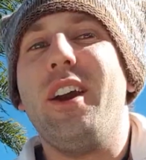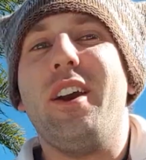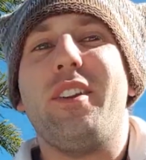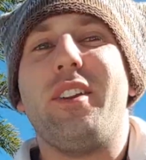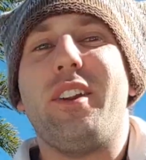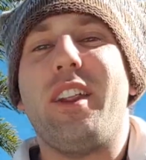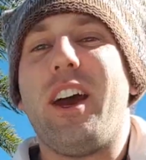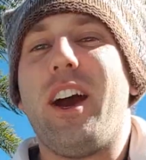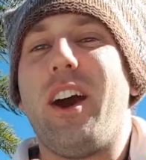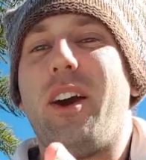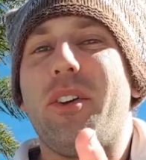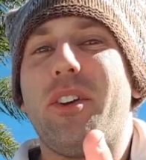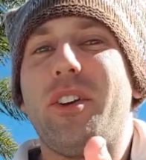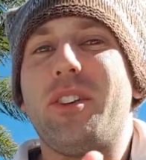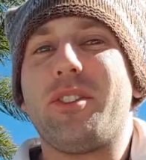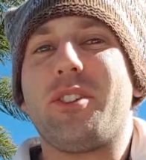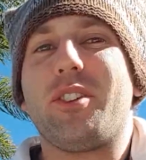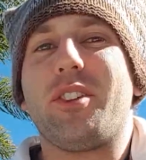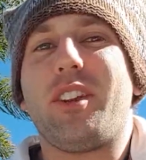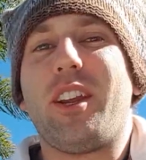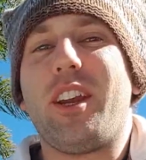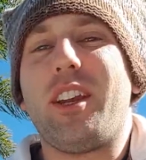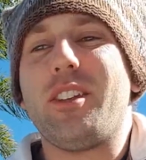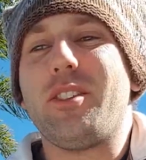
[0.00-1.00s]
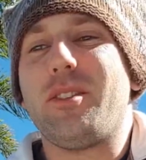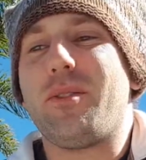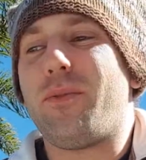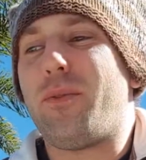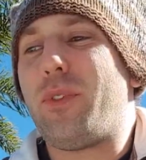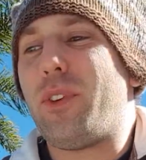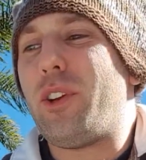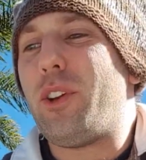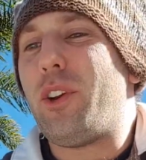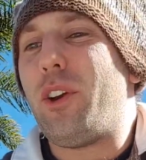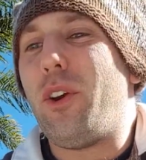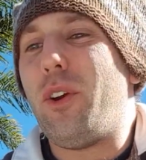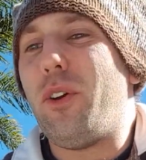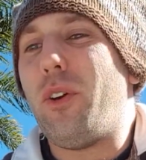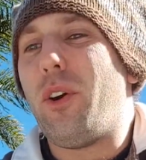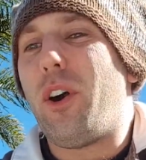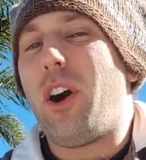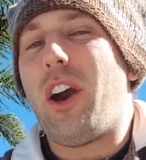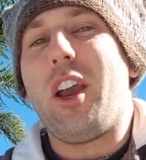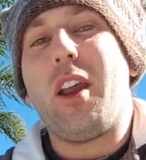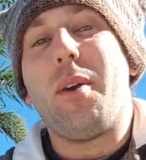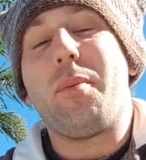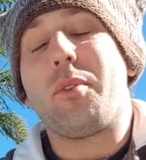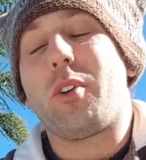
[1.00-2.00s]
Now in today's video
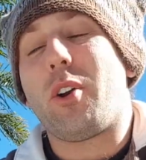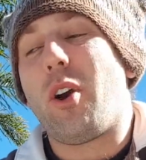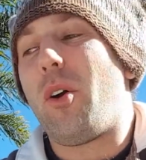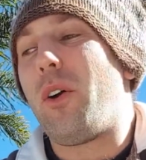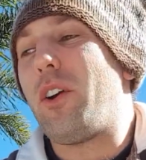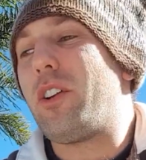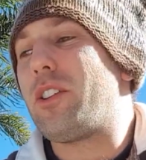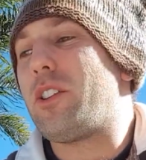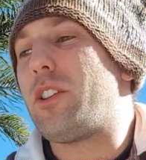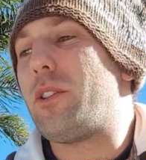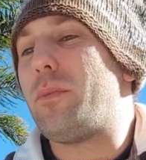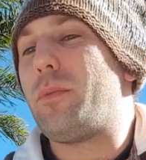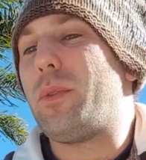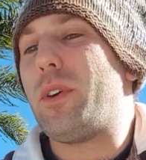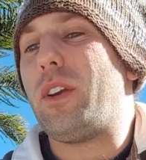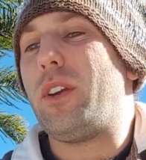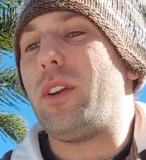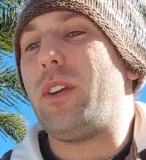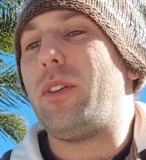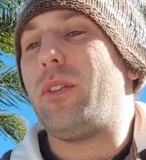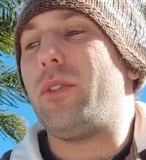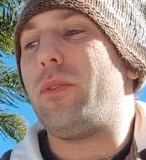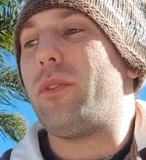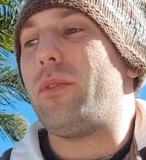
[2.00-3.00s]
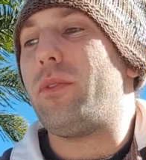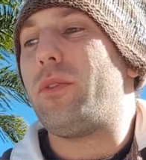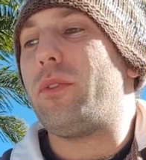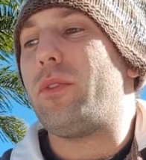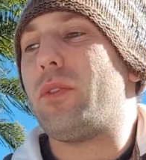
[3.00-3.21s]
I am going to be